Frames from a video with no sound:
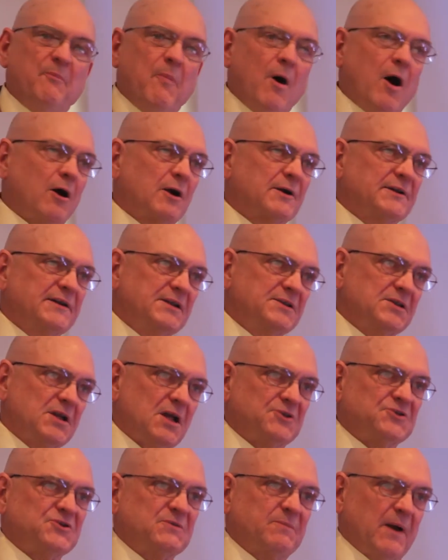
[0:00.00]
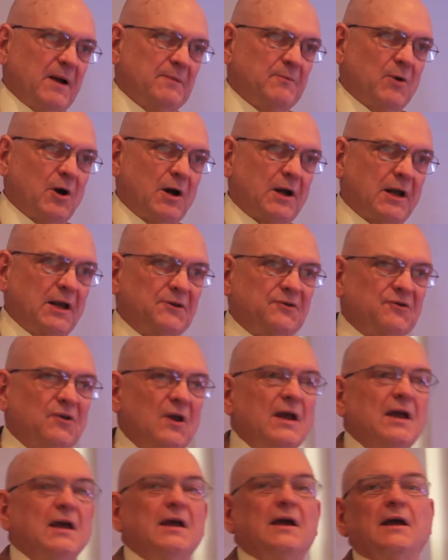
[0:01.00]
hardly touched by markets
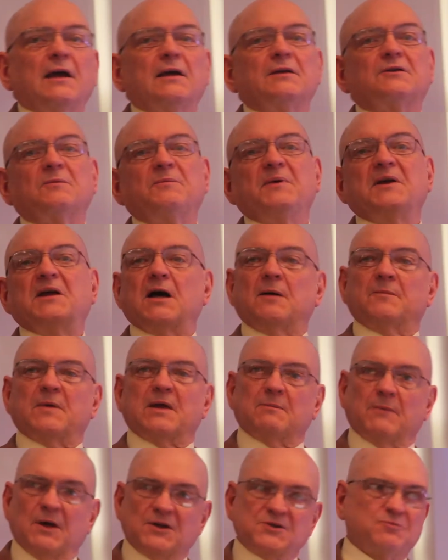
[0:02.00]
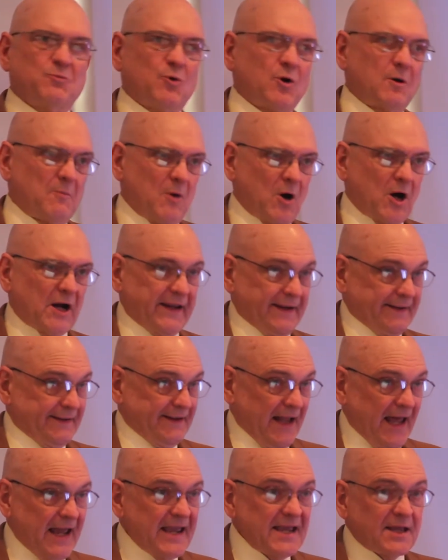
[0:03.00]
into becoming much more
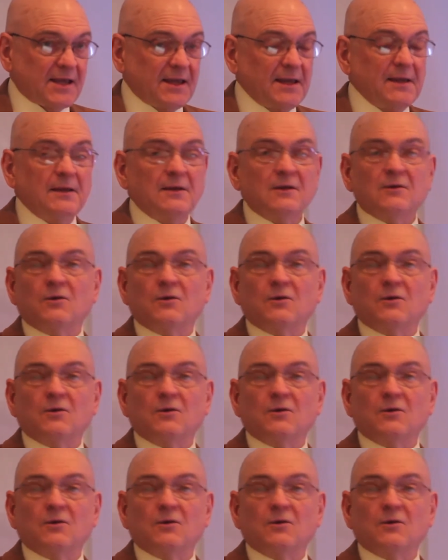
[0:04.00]
market-like